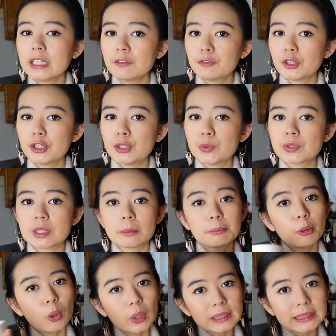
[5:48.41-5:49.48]
if you're using
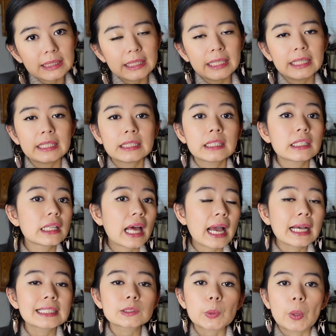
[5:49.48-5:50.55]
porcelain,
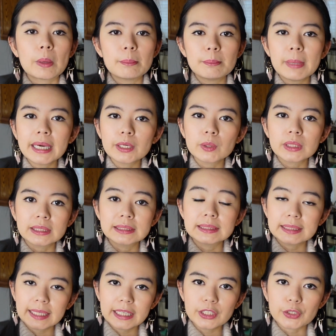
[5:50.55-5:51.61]
glass, or metal
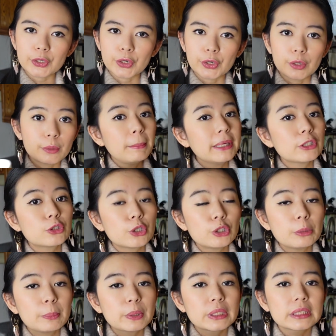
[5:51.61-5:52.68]
container, make sure
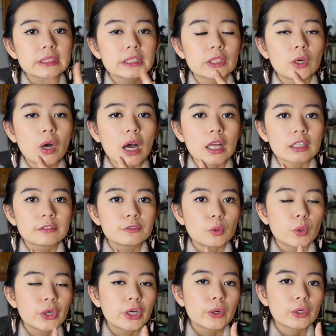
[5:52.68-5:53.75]
you put a little olive
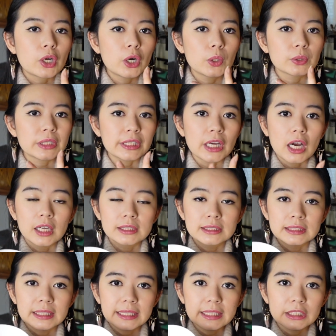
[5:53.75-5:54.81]
oil coating onto
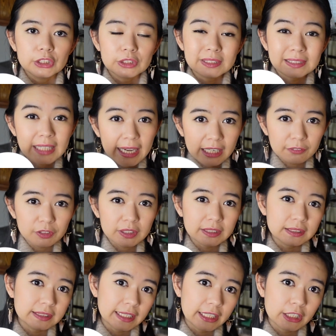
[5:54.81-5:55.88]
the inner side of the
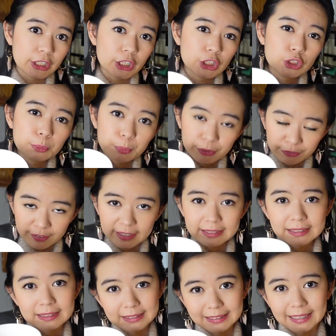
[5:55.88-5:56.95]
container to
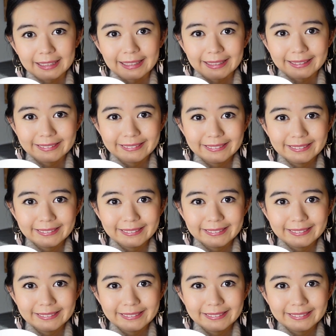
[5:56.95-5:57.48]
prevent sticking.